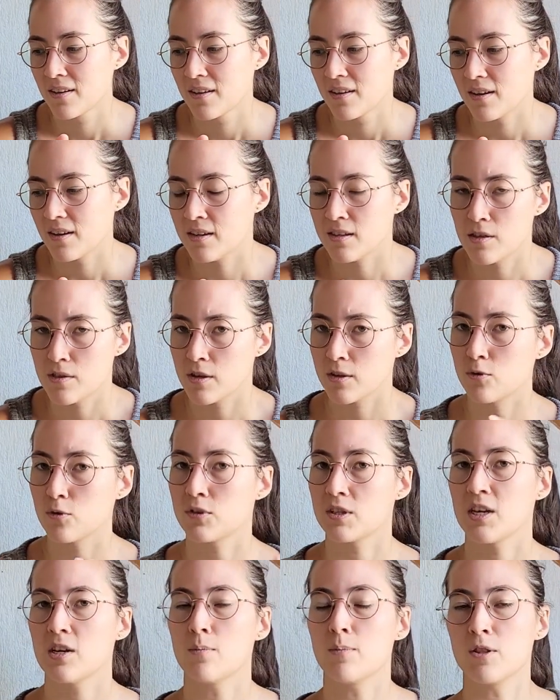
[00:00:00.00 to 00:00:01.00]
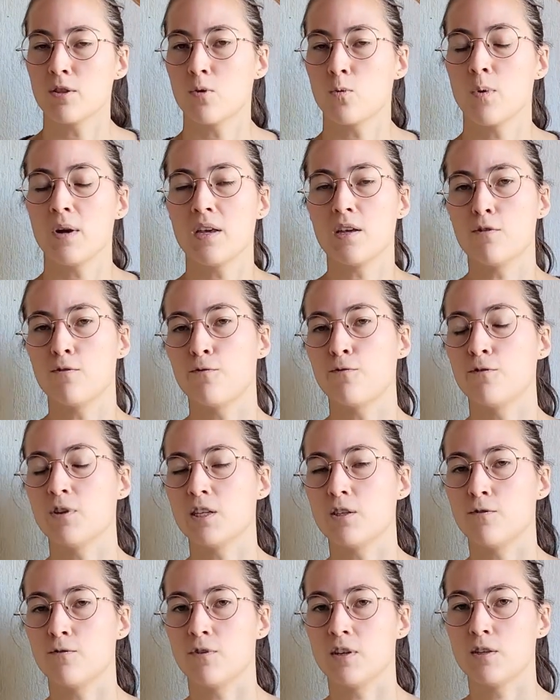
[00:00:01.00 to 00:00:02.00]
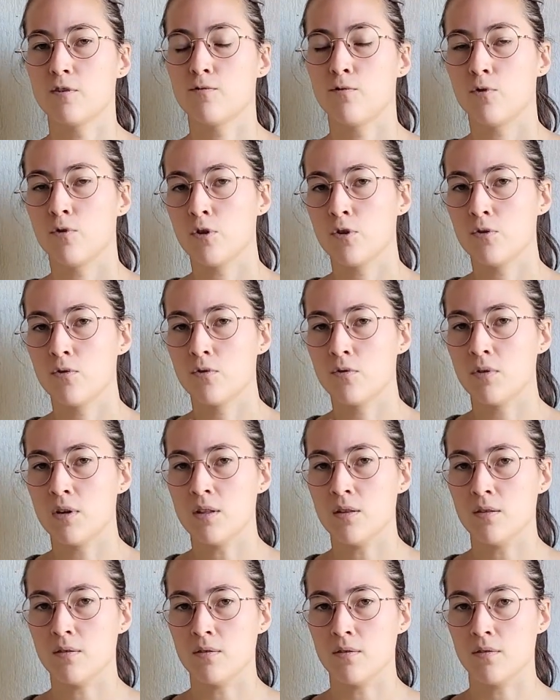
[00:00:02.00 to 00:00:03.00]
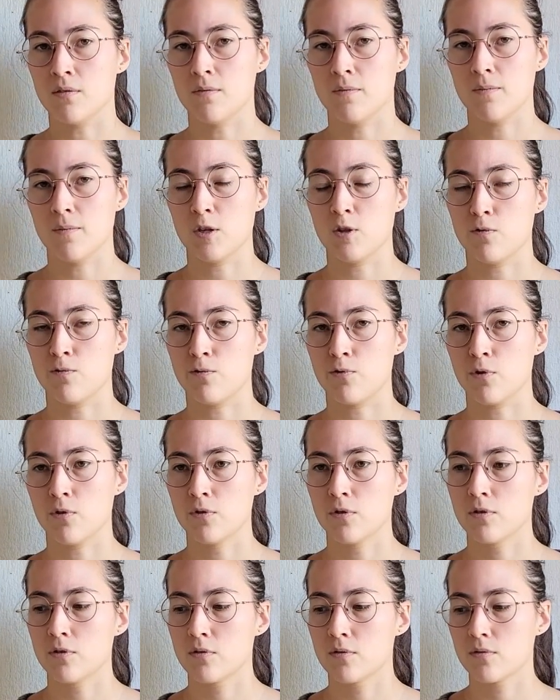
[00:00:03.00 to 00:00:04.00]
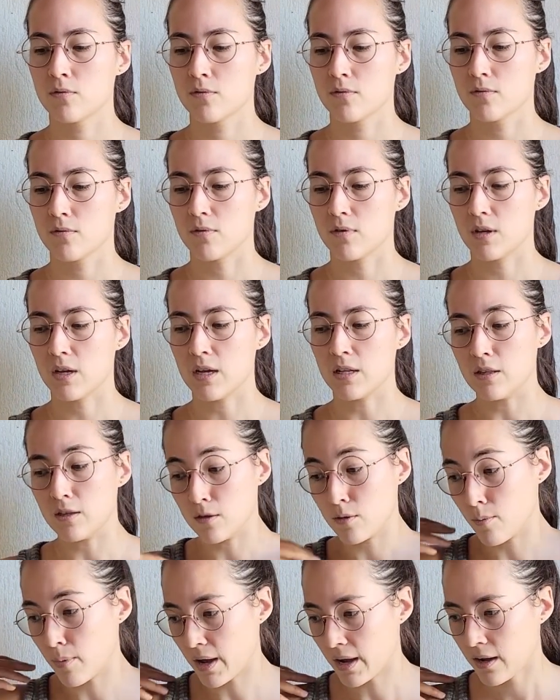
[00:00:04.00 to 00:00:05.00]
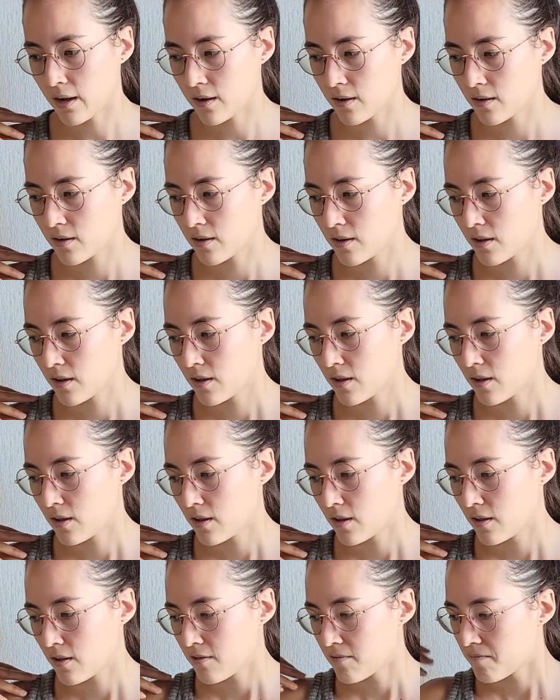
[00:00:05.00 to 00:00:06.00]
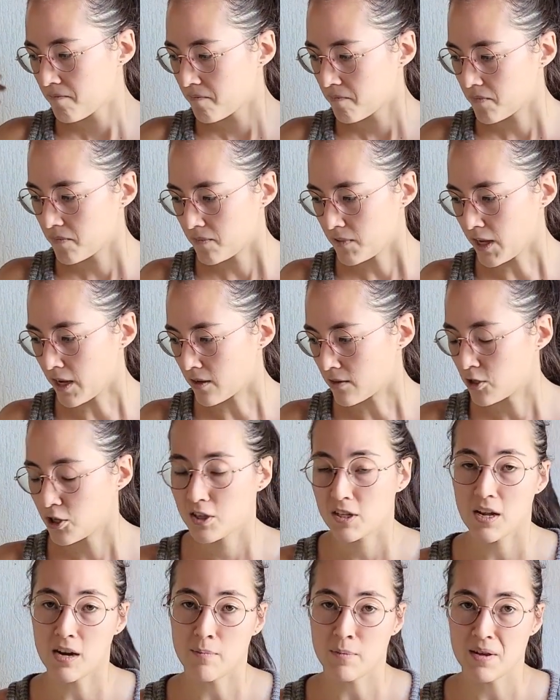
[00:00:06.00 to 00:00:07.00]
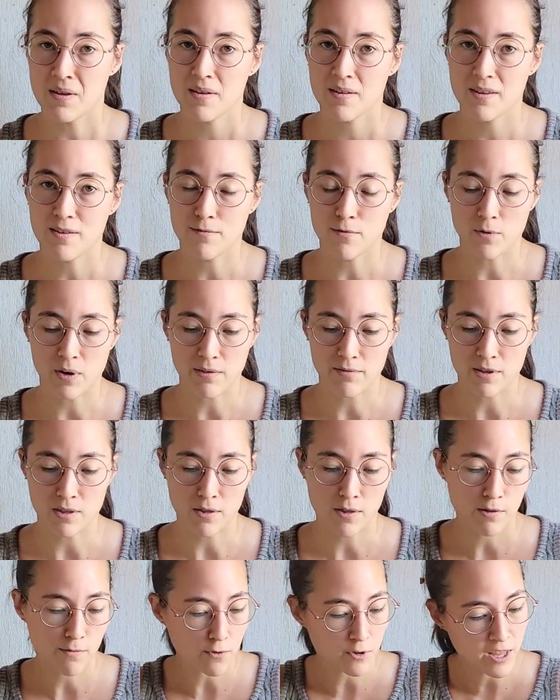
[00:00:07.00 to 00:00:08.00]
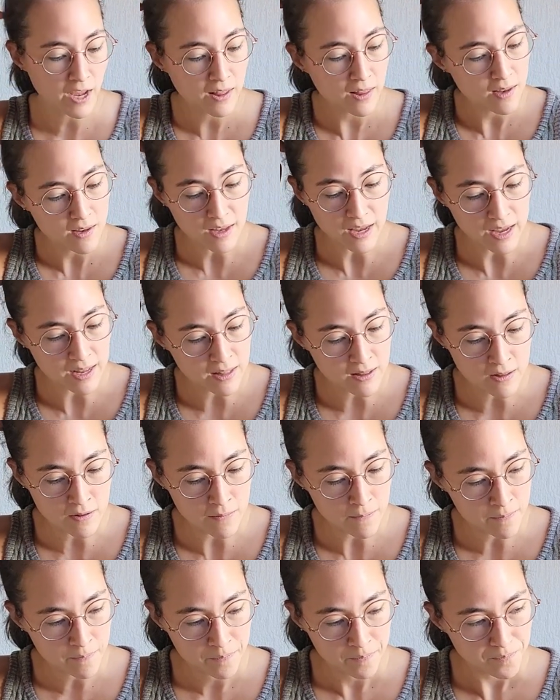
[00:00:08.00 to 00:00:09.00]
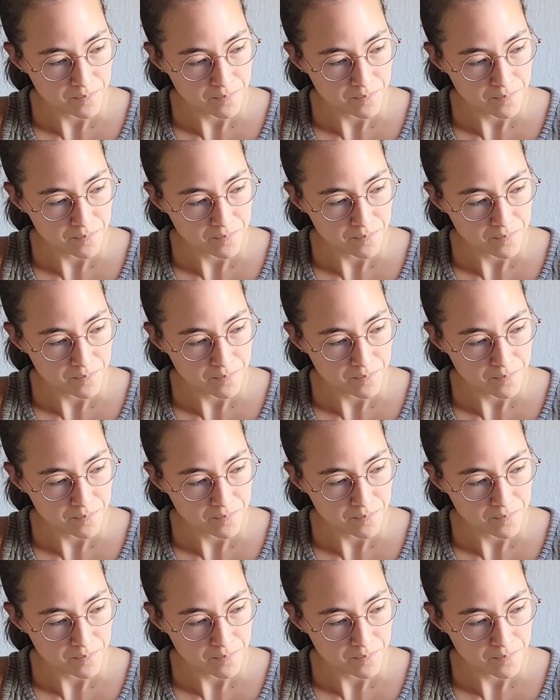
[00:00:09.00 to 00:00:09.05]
anything to say about the way it fits for you in the front and in the back, yeah, just tell me if you have anything for that. And